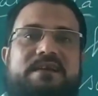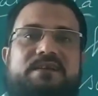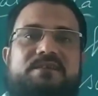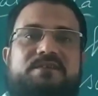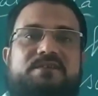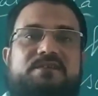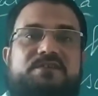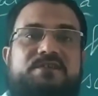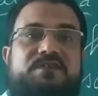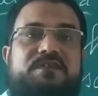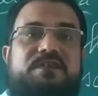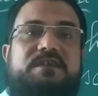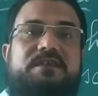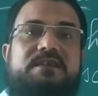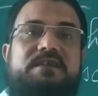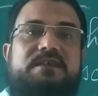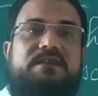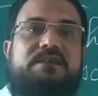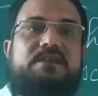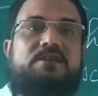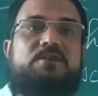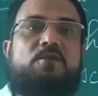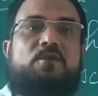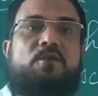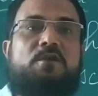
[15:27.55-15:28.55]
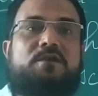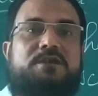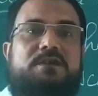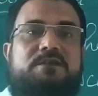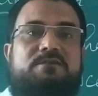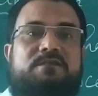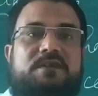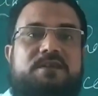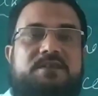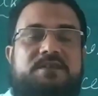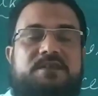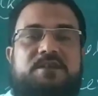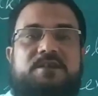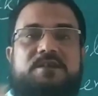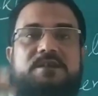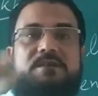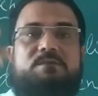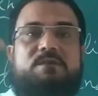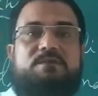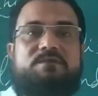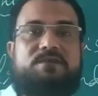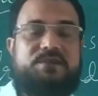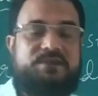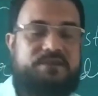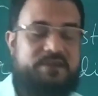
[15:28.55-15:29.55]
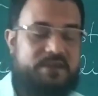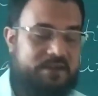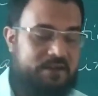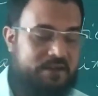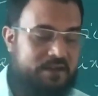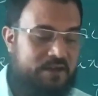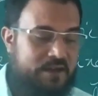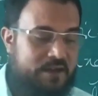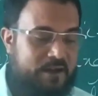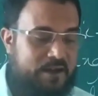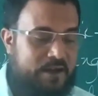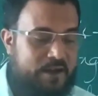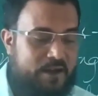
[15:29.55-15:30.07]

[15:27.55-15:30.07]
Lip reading: as CEO, Chief Executive Officer.